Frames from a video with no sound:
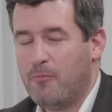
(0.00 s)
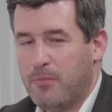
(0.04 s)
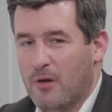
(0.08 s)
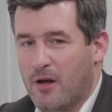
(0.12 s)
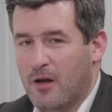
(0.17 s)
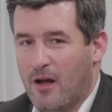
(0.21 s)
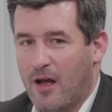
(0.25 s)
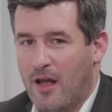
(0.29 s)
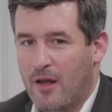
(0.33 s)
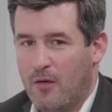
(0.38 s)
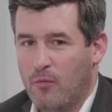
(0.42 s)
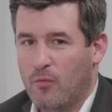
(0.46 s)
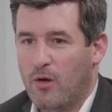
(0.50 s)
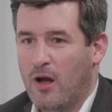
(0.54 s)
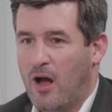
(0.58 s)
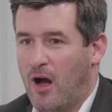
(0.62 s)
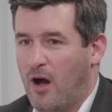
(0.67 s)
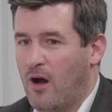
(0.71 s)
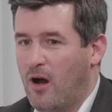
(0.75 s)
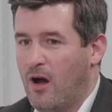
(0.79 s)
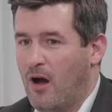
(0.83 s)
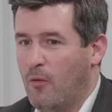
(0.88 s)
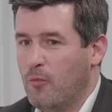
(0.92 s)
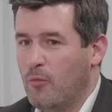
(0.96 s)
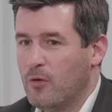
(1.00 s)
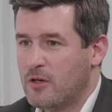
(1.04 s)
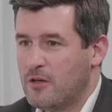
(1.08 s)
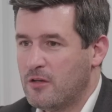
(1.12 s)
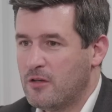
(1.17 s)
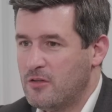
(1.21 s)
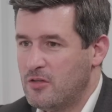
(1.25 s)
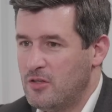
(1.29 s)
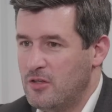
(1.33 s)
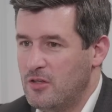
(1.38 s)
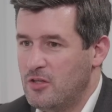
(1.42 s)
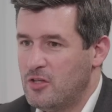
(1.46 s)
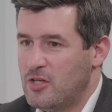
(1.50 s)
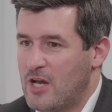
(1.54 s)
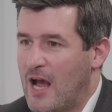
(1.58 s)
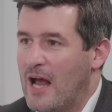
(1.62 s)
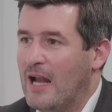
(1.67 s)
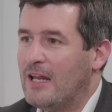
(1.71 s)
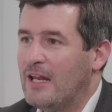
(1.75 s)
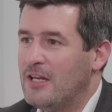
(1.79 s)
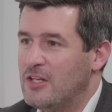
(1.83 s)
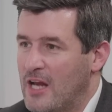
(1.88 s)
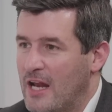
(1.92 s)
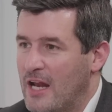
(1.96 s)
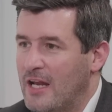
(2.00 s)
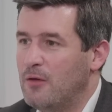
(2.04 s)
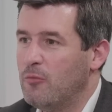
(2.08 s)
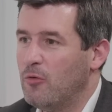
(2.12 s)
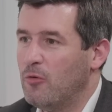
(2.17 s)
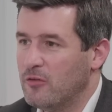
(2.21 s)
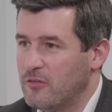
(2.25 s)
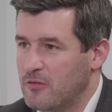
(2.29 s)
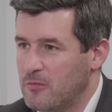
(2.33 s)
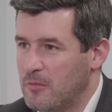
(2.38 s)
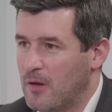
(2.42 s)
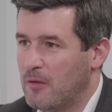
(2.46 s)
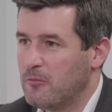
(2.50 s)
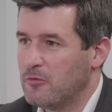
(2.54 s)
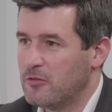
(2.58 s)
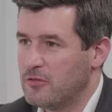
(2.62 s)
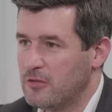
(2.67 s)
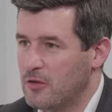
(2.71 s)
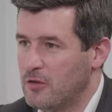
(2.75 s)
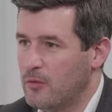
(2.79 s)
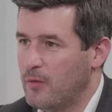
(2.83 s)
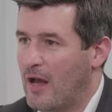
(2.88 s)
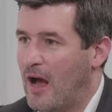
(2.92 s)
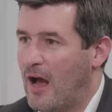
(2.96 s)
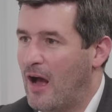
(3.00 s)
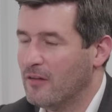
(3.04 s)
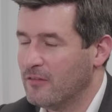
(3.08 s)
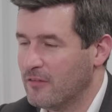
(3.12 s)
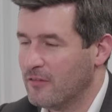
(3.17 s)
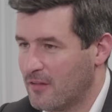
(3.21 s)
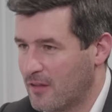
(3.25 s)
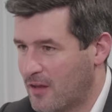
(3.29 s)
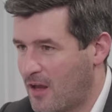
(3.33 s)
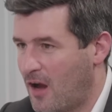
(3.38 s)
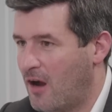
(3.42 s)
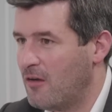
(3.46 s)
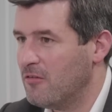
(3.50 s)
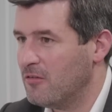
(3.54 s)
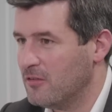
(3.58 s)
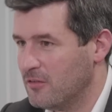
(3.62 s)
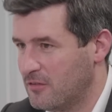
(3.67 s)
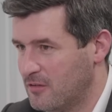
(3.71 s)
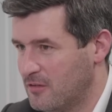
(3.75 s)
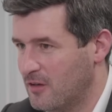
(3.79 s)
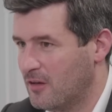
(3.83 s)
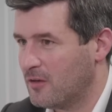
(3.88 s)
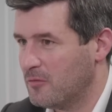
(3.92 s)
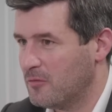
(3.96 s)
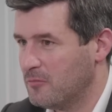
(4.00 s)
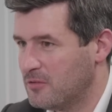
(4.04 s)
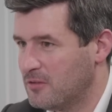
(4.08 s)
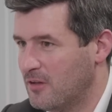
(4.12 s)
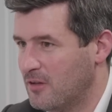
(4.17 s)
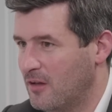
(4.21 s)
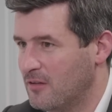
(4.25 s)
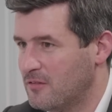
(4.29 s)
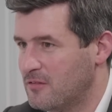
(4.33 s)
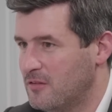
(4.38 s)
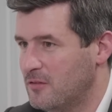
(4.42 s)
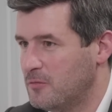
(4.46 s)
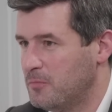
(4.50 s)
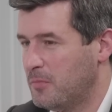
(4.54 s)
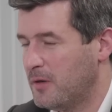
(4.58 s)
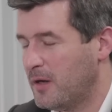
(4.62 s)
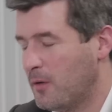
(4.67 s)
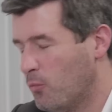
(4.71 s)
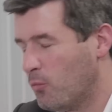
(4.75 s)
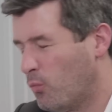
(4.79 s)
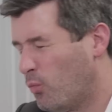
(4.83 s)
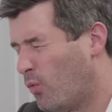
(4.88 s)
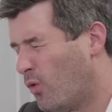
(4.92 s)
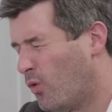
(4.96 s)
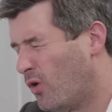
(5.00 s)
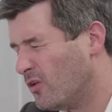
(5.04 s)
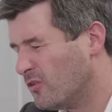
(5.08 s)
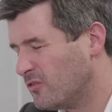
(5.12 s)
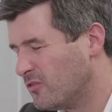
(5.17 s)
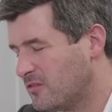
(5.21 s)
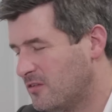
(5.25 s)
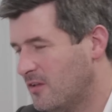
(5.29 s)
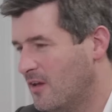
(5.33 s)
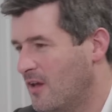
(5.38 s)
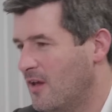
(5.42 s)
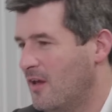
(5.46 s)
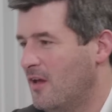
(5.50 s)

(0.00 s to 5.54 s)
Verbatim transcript: But I would challenge anyone to be able to do it under the current circumstances, but it was